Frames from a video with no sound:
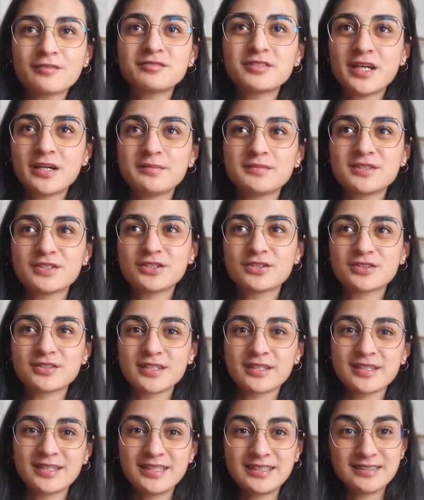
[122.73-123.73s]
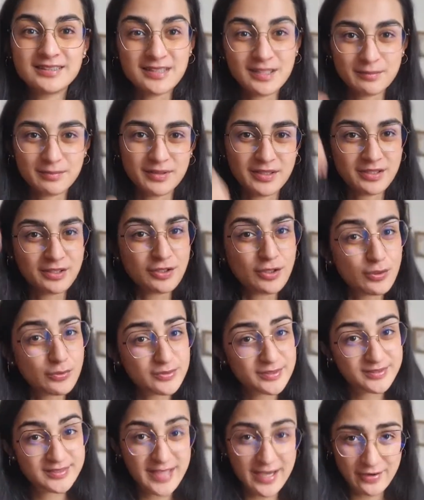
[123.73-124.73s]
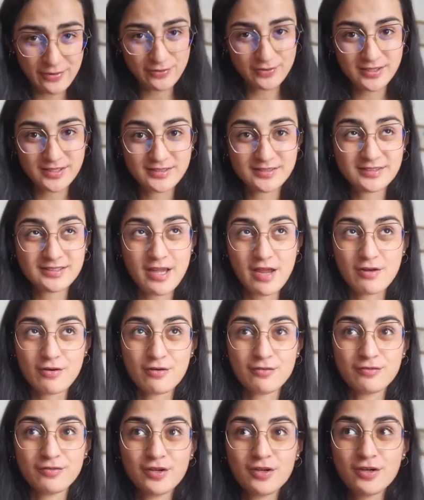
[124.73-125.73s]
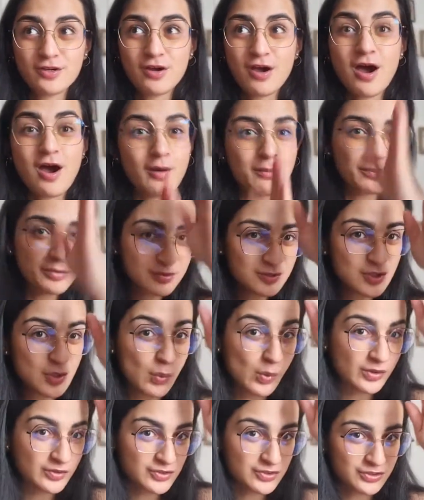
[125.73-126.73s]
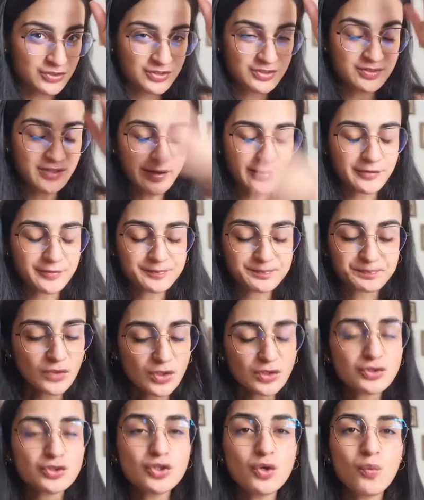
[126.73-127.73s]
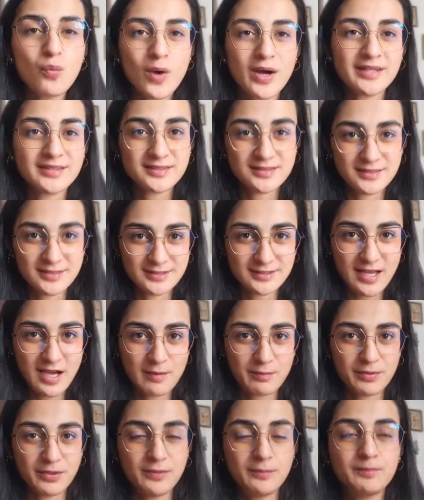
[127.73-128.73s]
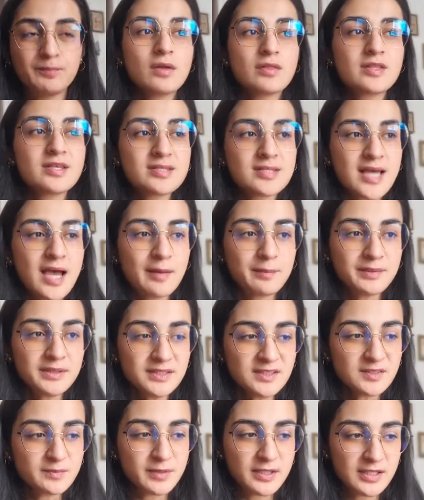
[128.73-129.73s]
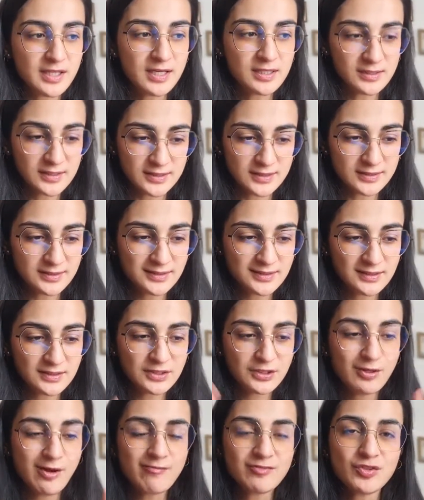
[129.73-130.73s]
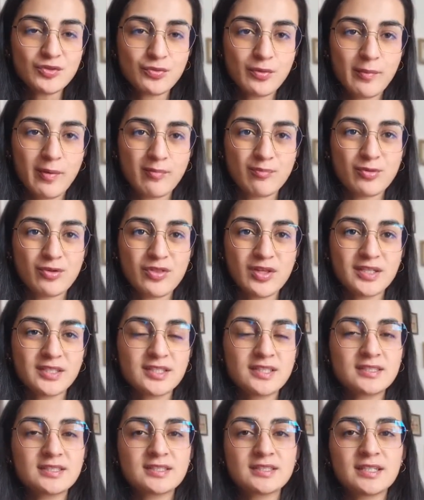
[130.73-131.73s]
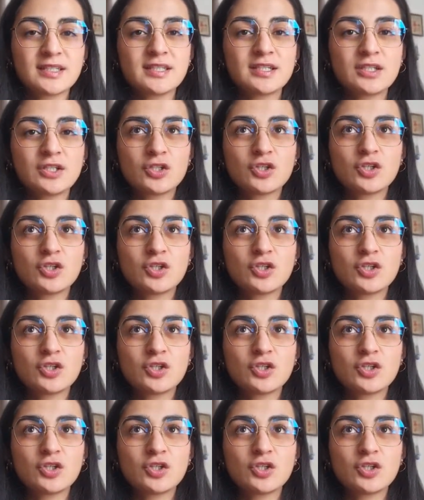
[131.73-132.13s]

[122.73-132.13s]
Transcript: times there's like a dip and it goes down instead of up towards your desire. So why does this happen? This happens because you have to remember that it's like,